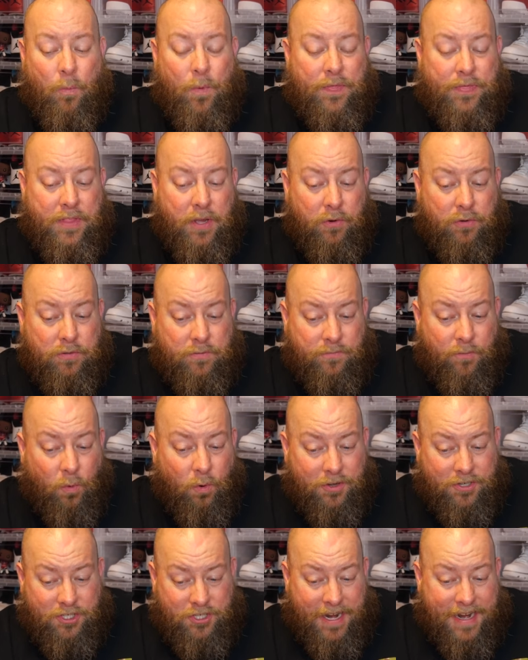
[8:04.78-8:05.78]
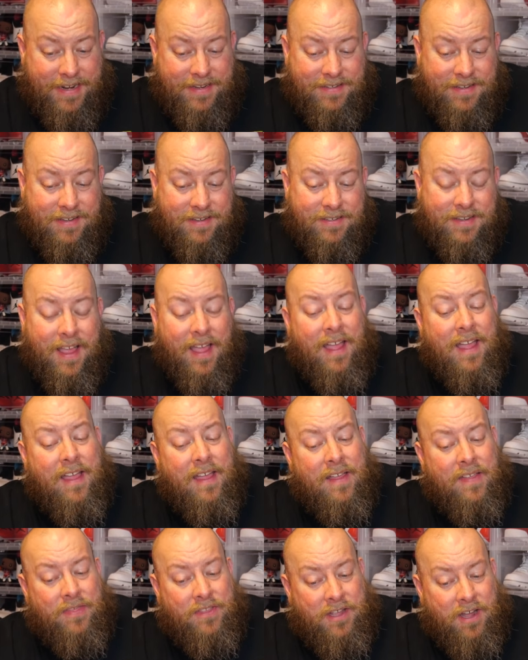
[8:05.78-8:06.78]
with those four chases,
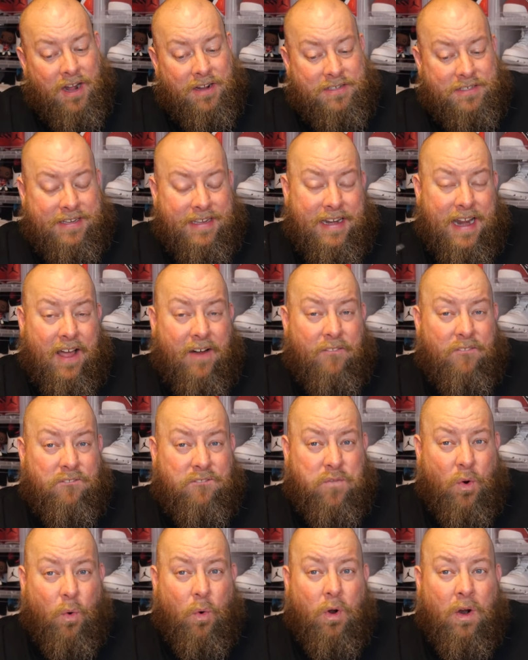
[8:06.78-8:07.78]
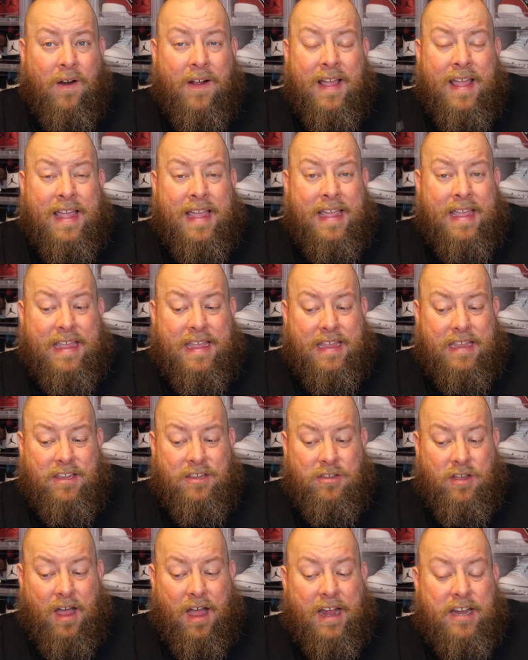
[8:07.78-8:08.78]
the odds to get out four,
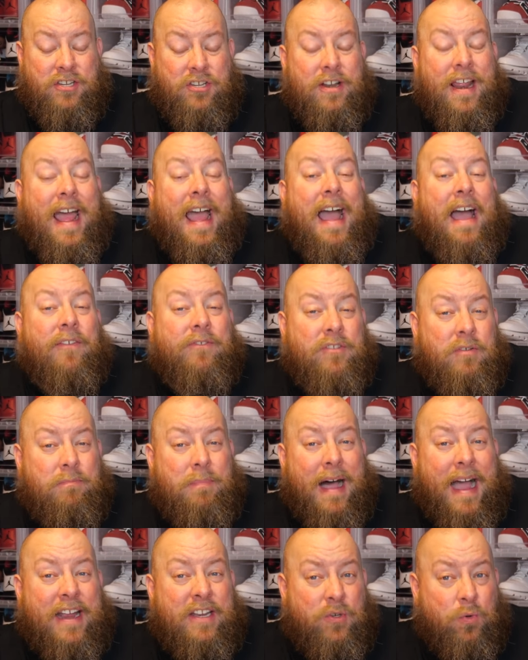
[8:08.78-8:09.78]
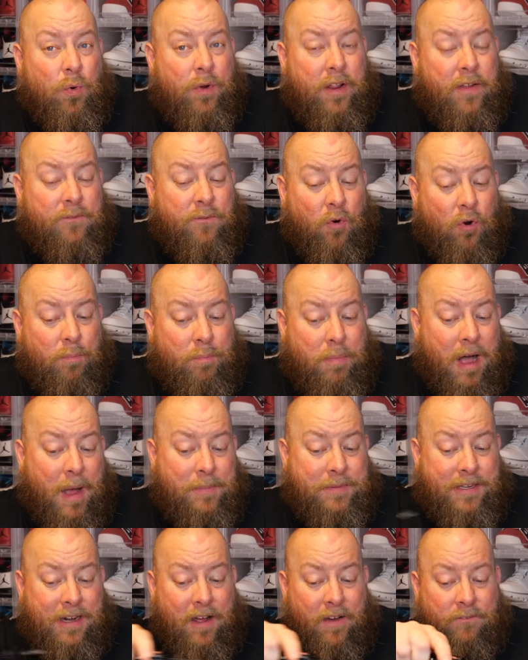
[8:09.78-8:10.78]
I should have to buy twenty-four
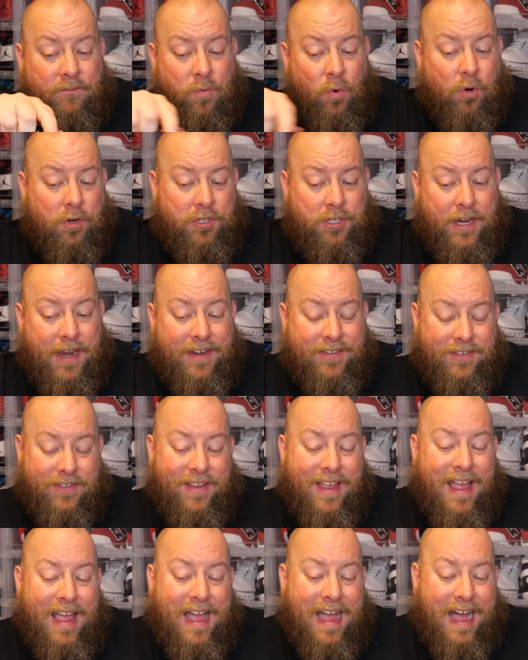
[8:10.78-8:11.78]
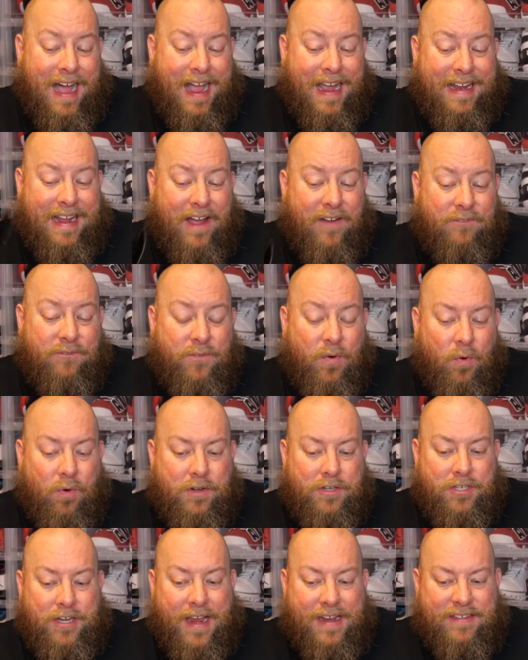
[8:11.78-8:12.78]
pops to get out four chases. I got four
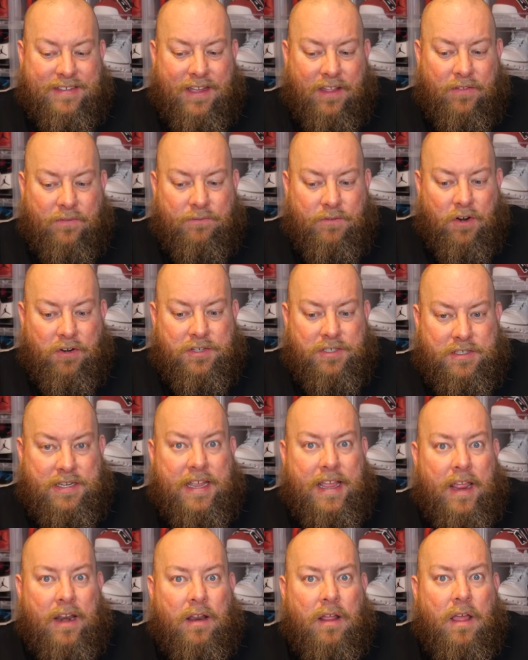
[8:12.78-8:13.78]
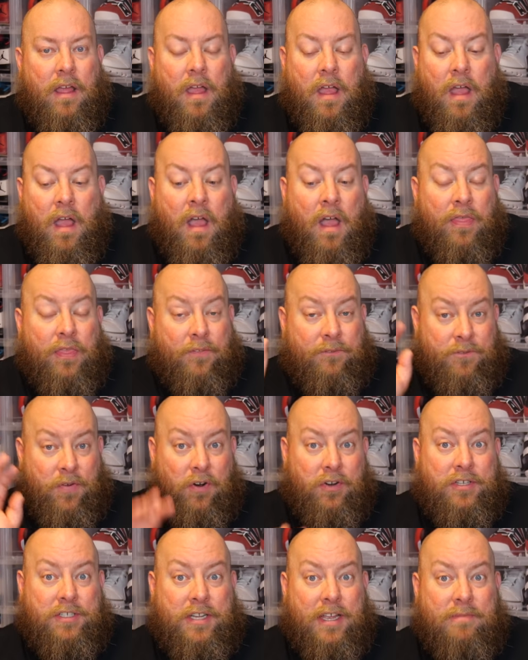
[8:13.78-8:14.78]
chases out of the first ten. The
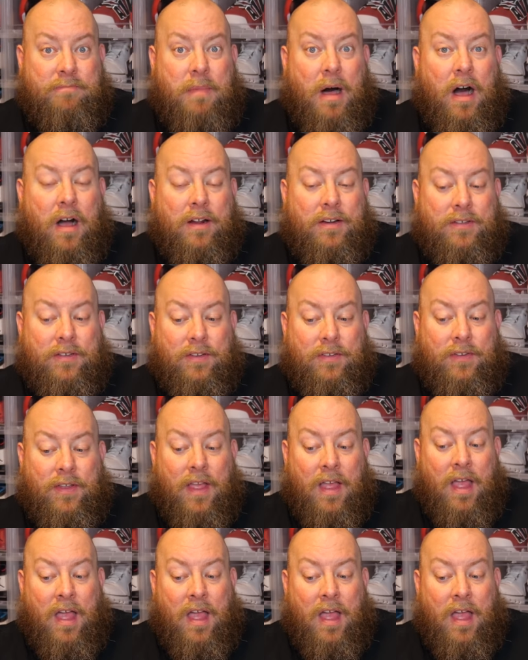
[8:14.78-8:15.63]
first ten boxes,